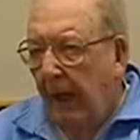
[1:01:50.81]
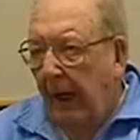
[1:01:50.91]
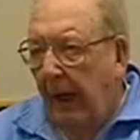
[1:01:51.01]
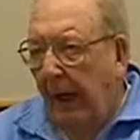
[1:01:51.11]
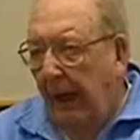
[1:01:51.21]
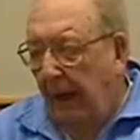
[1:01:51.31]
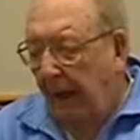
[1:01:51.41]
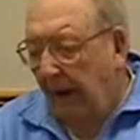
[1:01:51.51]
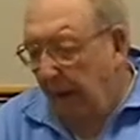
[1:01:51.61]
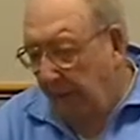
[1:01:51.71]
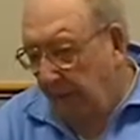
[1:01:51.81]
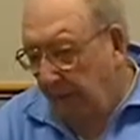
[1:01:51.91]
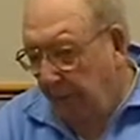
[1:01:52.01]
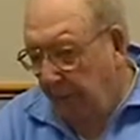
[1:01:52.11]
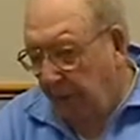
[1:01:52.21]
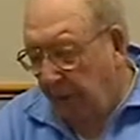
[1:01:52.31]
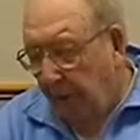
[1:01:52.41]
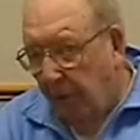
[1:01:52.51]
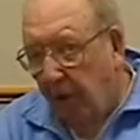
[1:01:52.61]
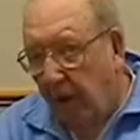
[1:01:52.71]
and the
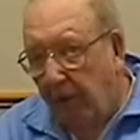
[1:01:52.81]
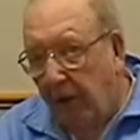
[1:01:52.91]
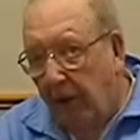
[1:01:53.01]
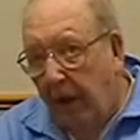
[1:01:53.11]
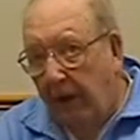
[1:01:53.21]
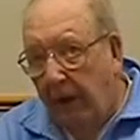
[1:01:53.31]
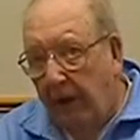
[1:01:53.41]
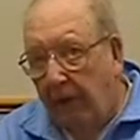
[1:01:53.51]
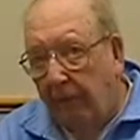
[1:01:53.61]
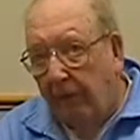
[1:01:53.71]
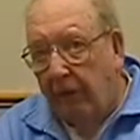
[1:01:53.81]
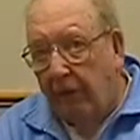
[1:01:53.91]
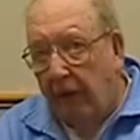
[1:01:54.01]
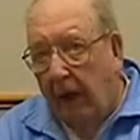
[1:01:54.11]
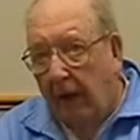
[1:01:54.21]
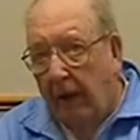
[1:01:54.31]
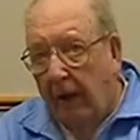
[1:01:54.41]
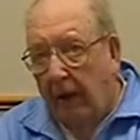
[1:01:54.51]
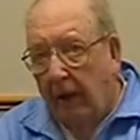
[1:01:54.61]
destroyer would knock out the first truck.